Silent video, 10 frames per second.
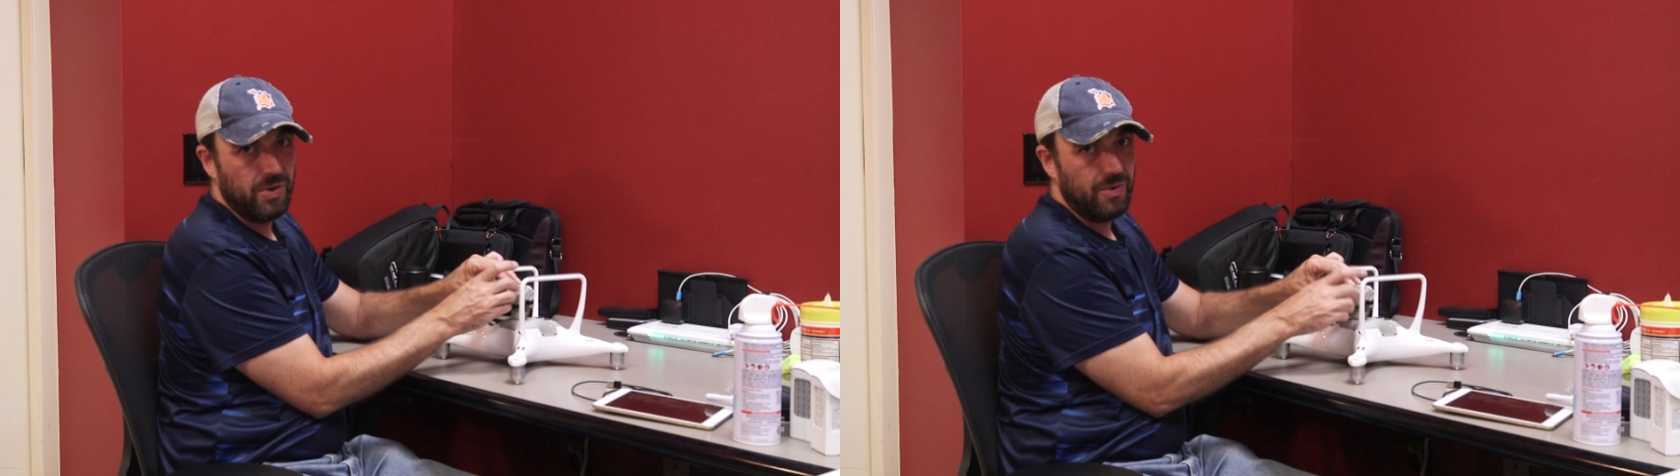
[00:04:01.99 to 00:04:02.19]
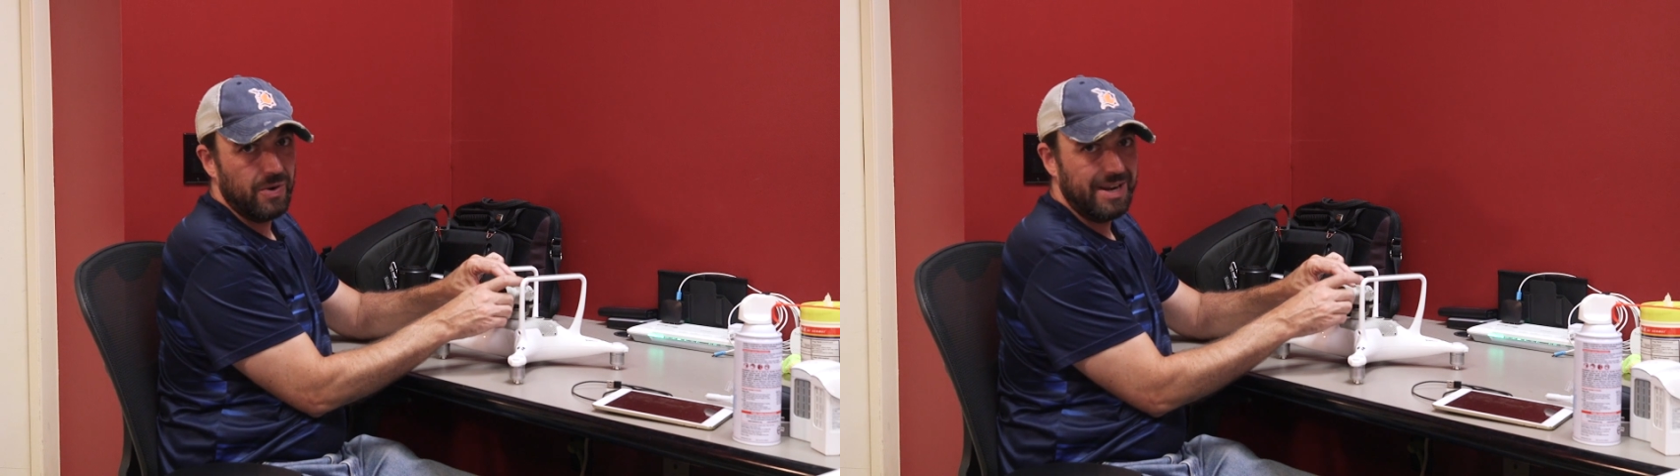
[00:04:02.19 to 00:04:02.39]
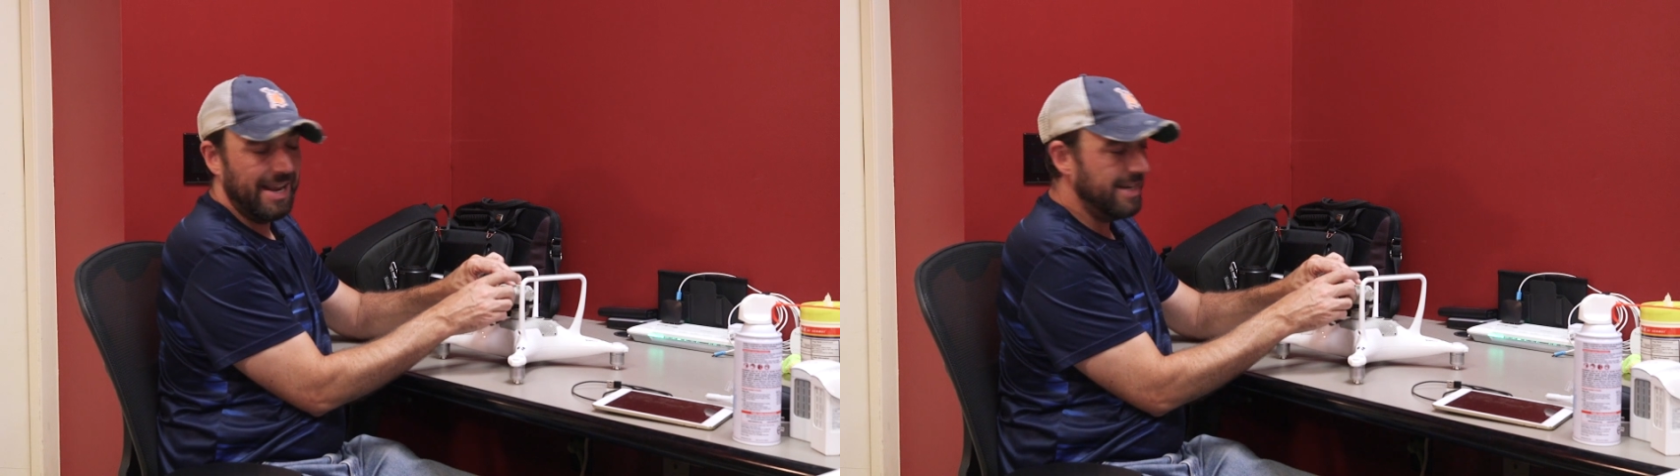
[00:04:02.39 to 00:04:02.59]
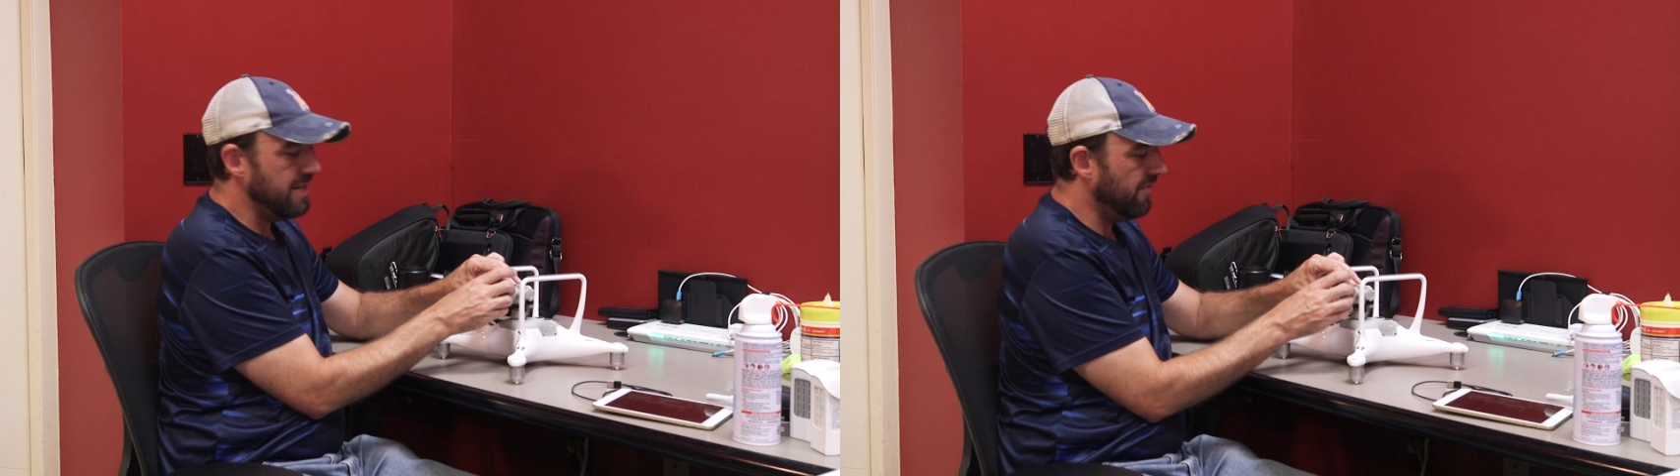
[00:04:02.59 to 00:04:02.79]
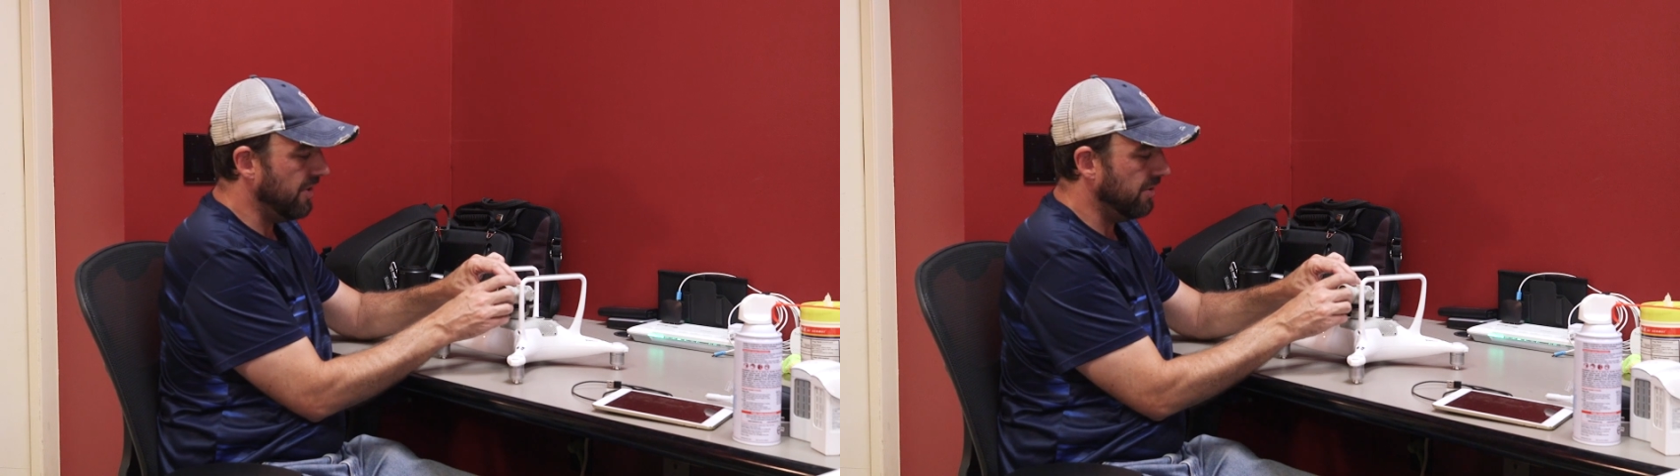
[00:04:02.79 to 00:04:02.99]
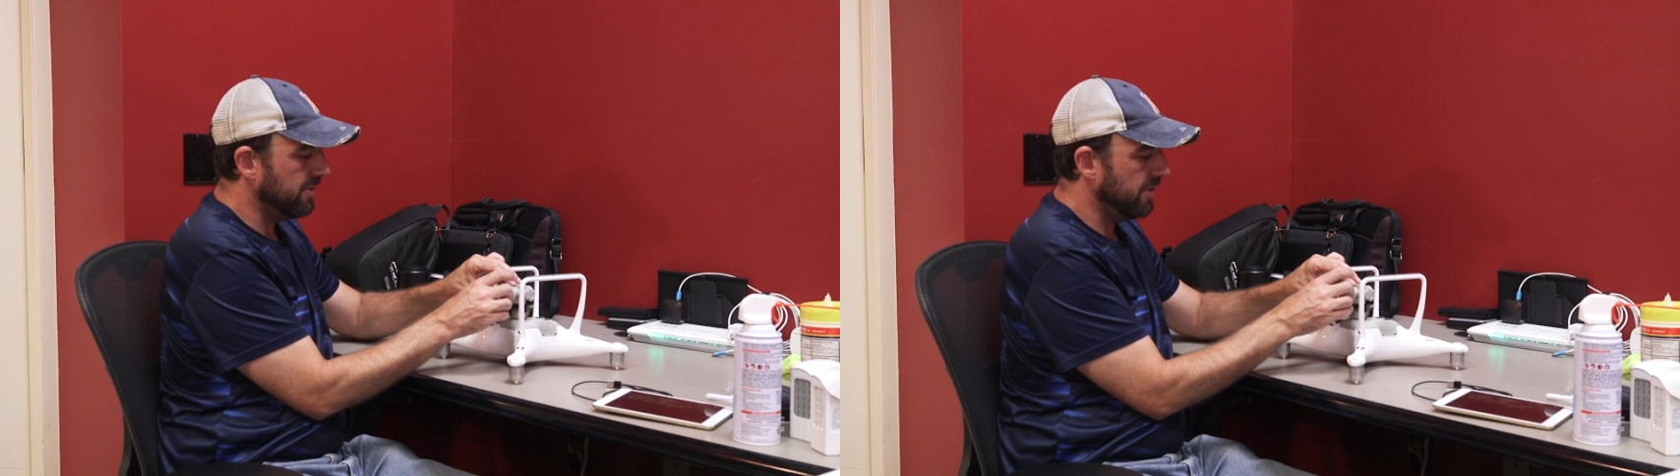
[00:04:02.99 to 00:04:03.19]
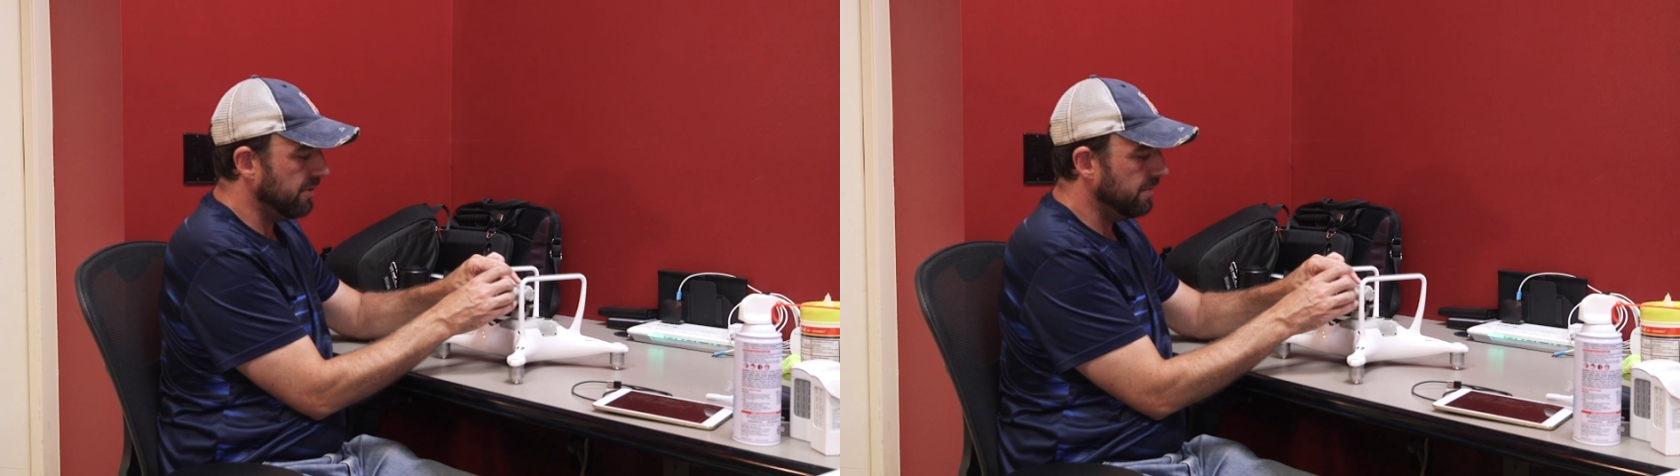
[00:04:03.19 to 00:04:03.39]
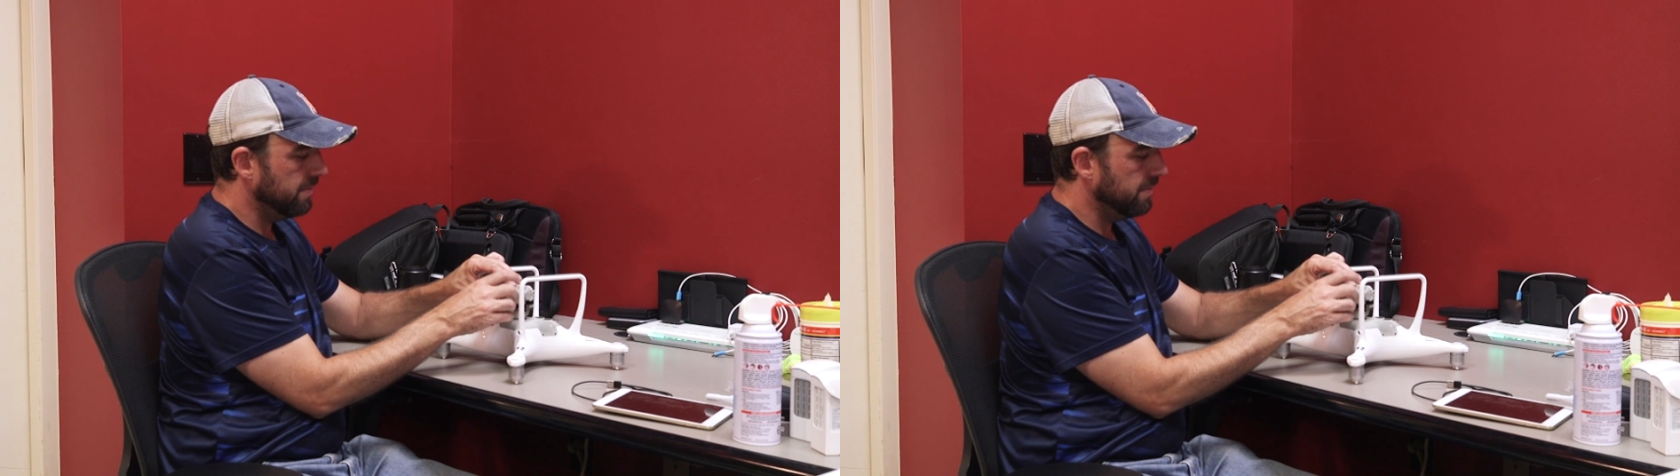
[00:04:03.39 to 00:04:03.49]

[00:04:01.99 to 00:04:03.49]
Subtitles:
or an ND filter,